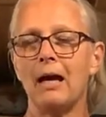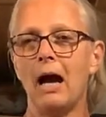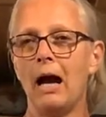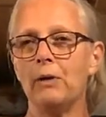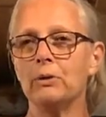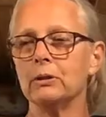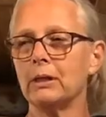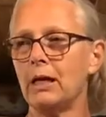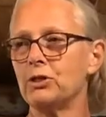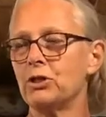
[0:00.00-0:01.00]
I will
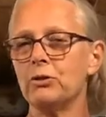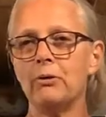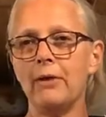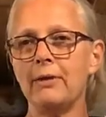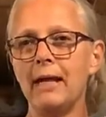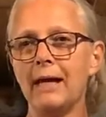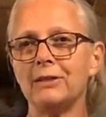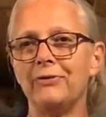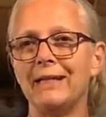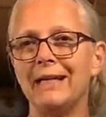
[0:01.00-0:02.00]
catch you on the
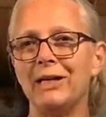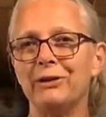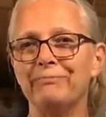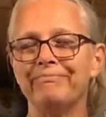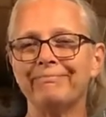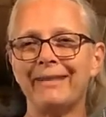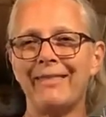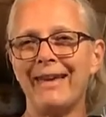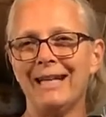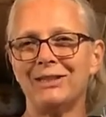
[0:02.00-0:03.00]
next video.
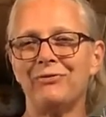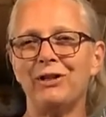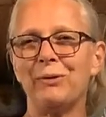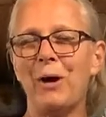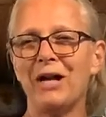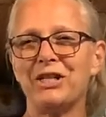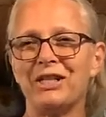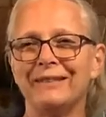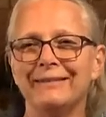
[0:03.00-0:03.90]
Thanks for watching.